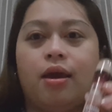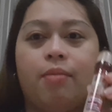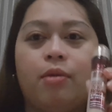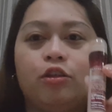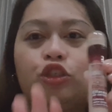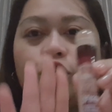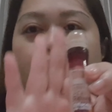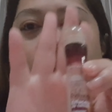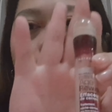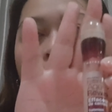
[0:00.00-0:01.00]
I'm not
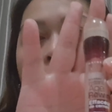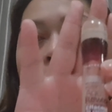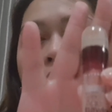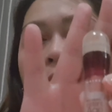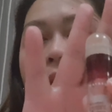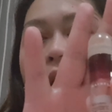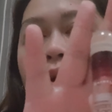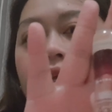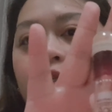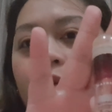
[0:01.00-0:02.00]
sure how
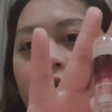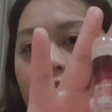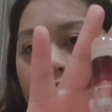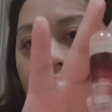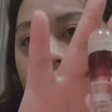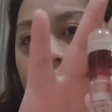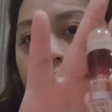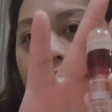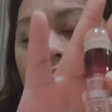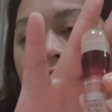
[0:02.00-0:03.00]
it is with the others,
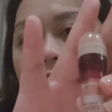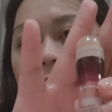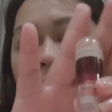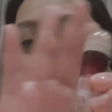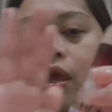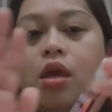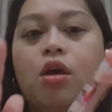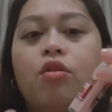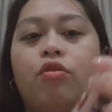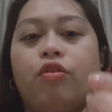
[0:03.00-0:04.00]
but
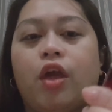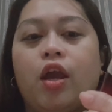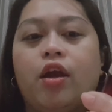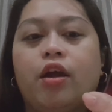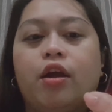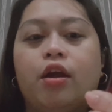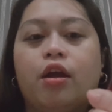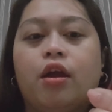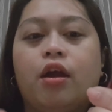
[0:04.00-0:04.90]
their